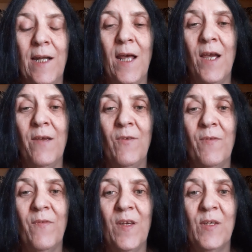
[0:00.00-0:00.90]
live on
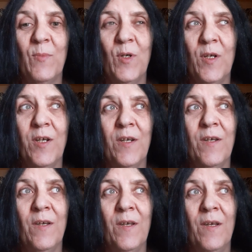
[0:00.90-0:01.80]
Facebook,
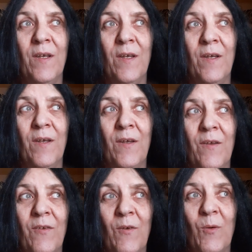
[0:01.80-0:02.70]

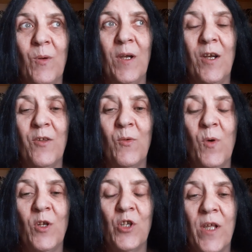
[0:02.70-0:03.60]
so I got to
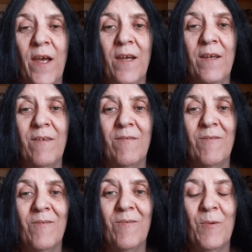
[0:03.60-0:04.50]
watch that,
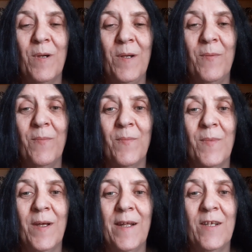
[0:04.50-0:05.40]
right?
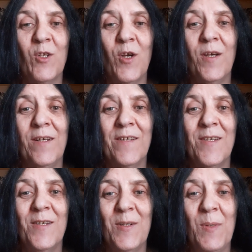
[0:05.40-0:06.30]
I like
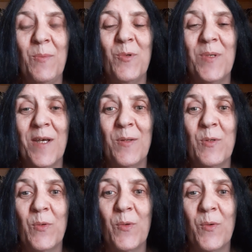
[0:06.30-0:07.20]
listening to people who tell the
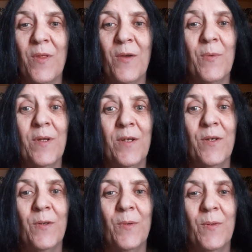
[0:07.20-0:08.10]
truth, I really
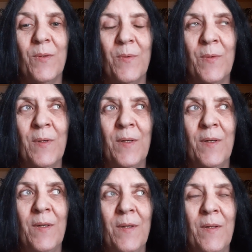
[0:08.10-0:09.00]
do.
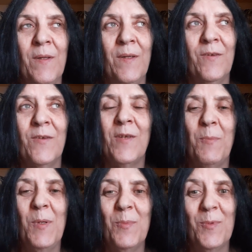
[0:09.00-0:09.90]
Just like
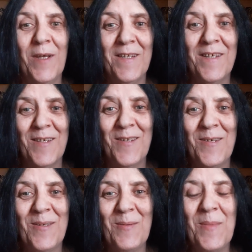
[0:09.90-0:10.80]
people like to
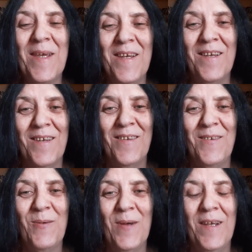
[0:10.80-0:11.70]
listen to me,
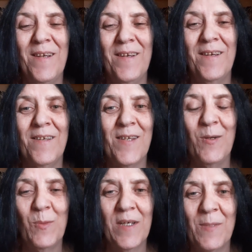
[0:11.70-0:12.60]
right? Because I
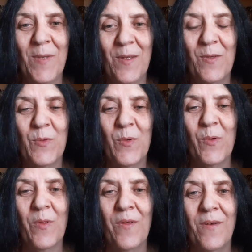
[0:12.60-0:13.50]
only speak the
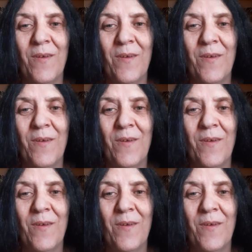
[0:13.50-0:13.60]
truth.